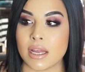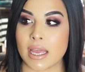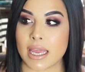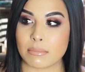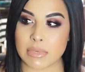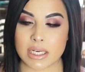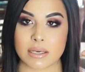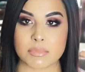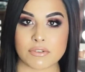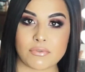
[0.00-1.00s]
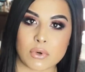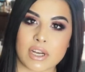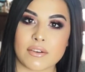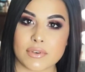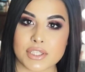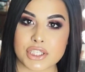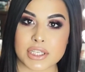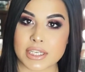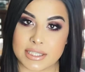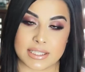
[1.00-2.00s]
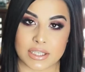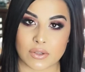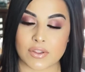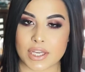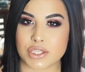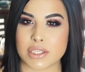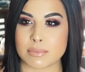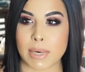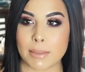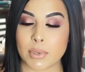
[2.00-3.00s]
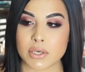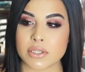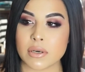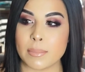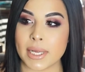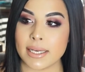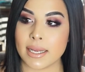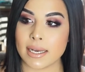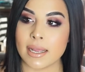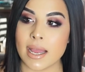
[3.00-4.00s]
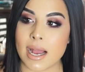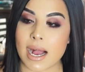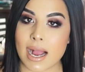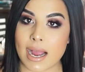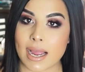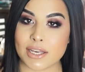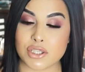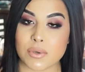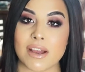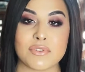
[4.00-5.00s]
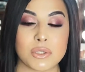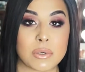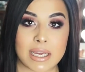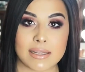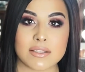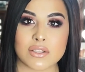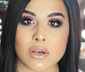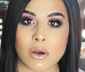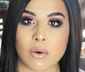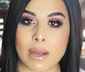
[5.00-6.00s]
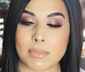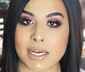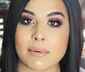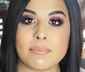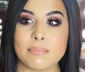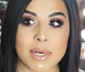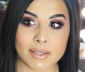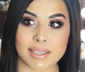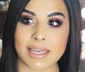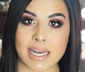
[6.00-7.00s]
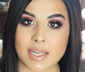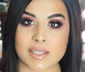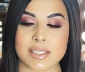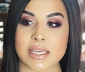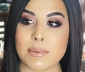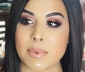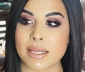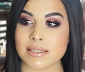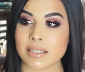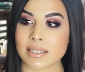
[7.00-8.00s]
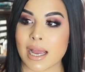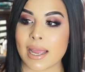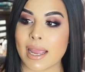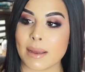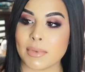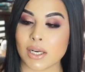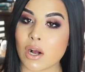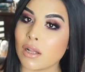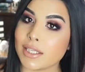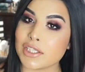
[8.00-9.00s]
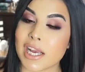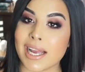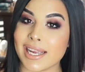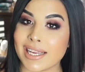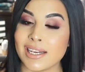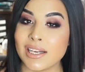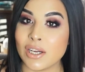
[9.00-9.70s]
a medium to full coverage concealer. That's just my personal opinion. I do have 2 kids, so I mean, I barely get any sleep, and since I am in college, I